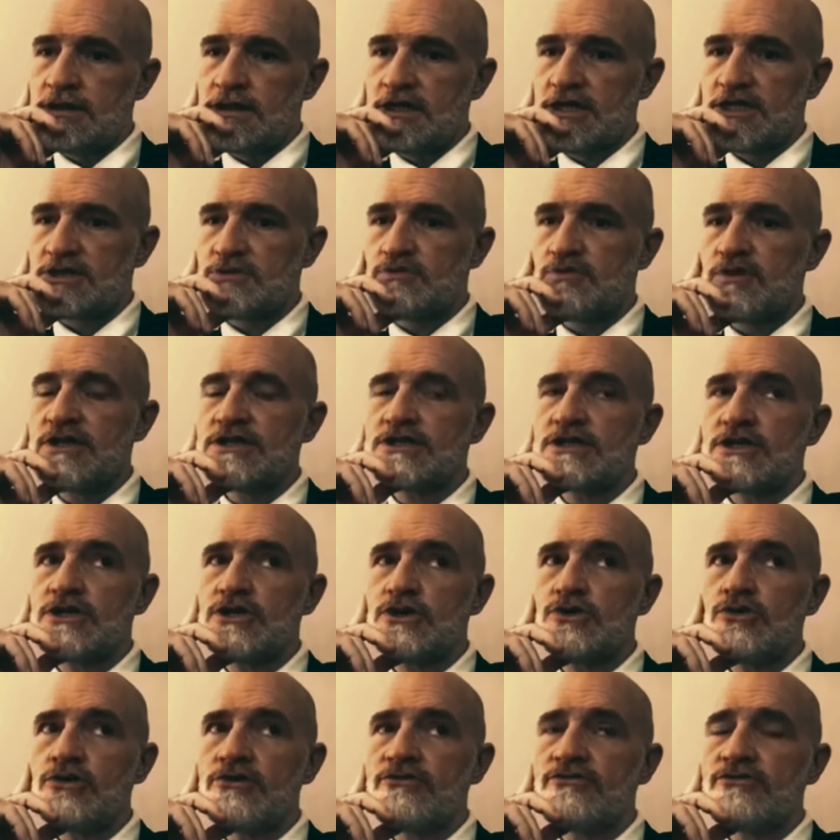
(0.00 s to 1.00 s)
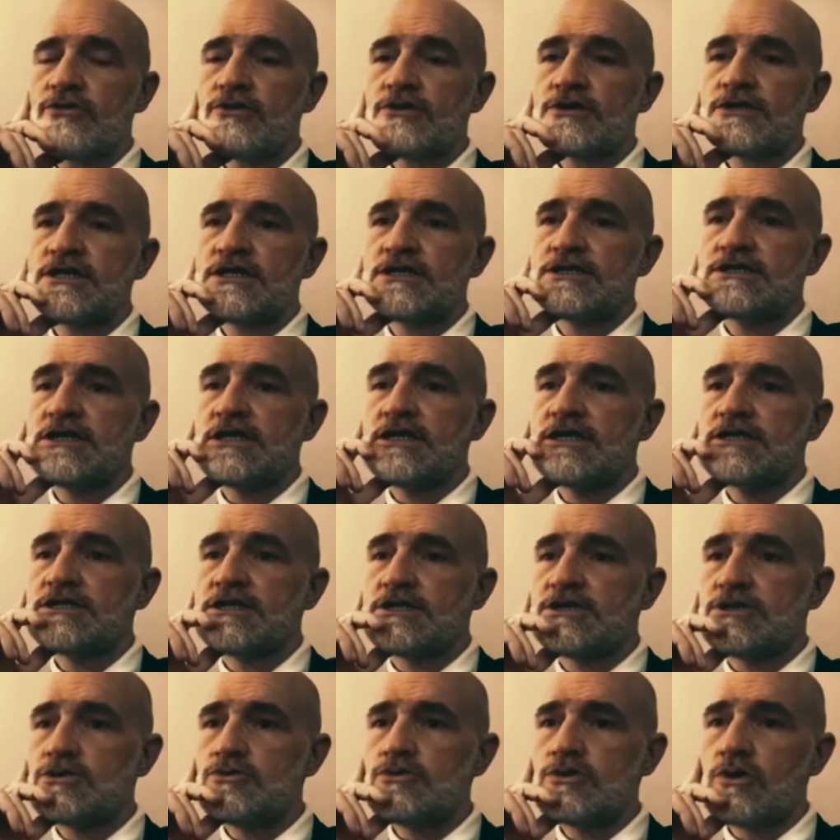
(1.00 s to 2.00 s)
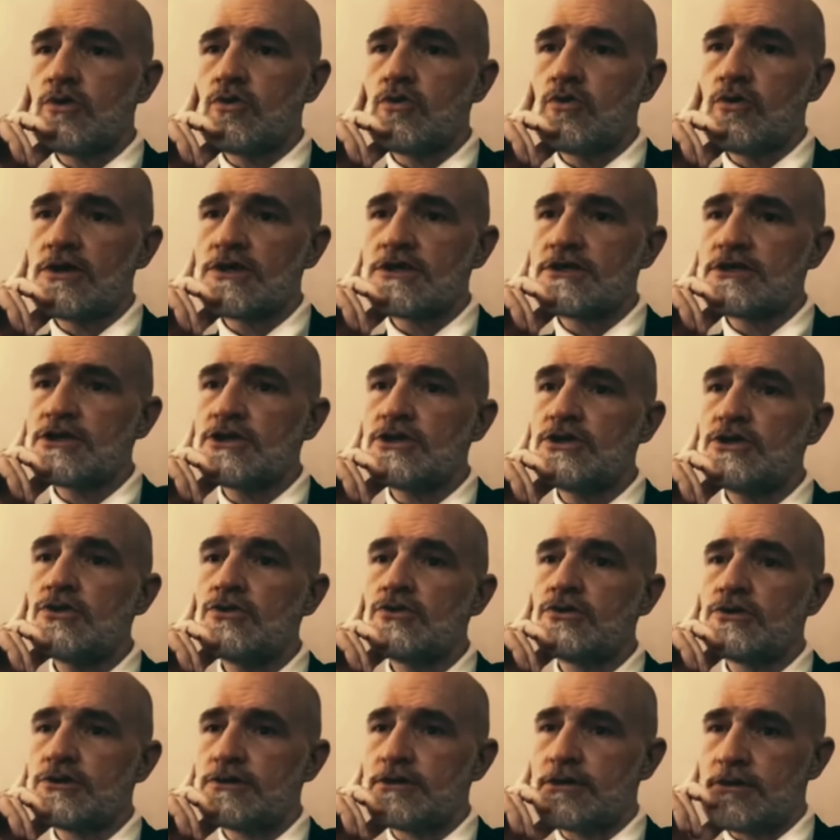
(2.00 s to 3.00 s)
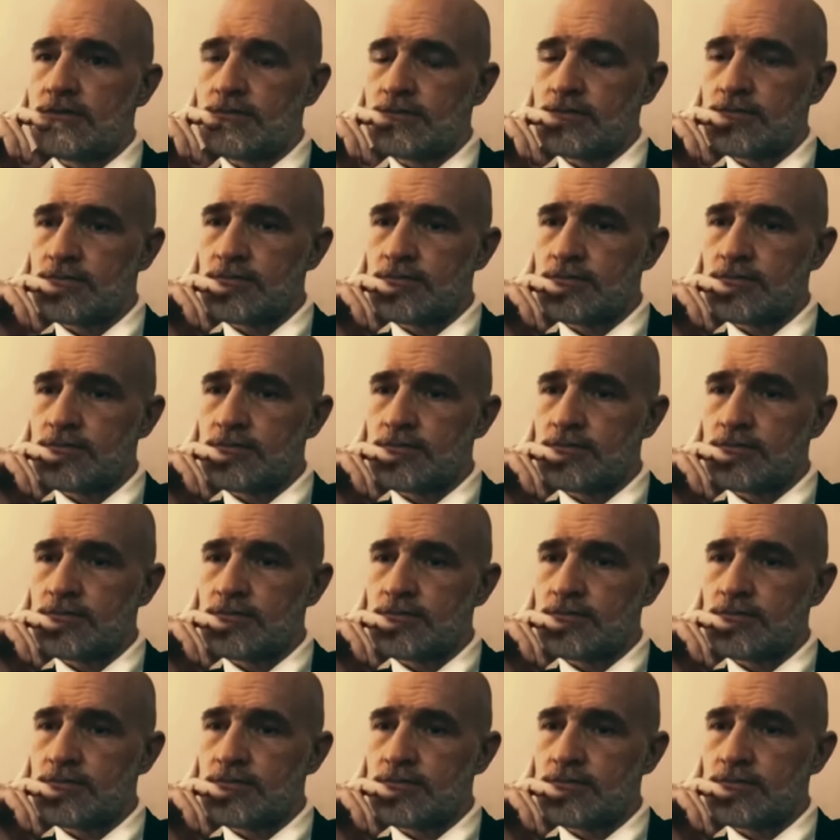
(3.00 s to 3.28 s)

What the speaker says: It spreads a cure for a disease that you don't want cured.